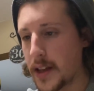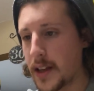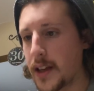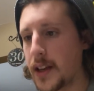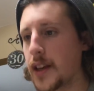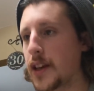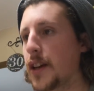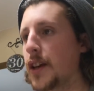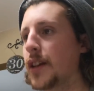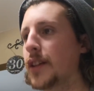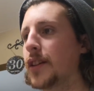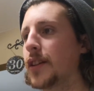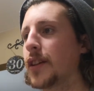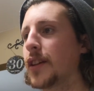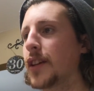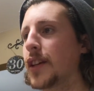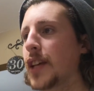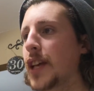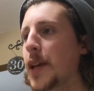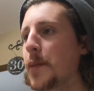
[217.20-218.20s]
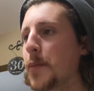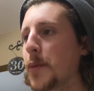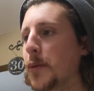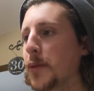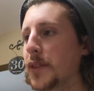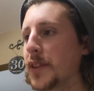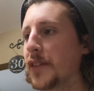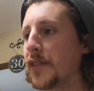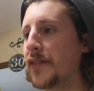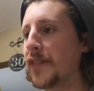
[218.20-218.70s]
And keeping
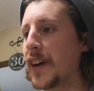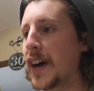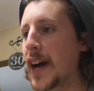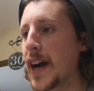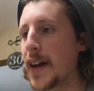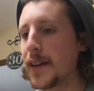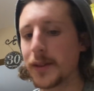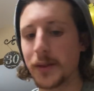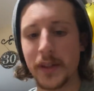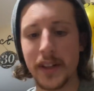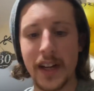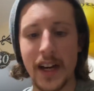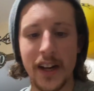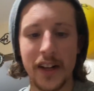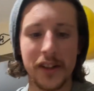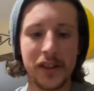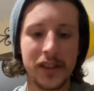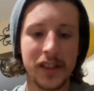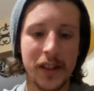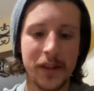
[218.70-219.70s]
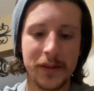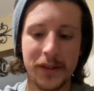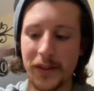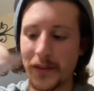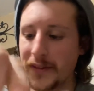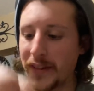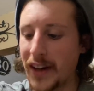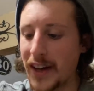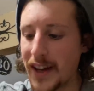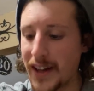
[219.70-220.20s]
with the fives, we got ourselves a
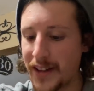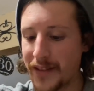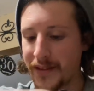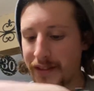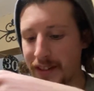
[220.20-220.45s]
five.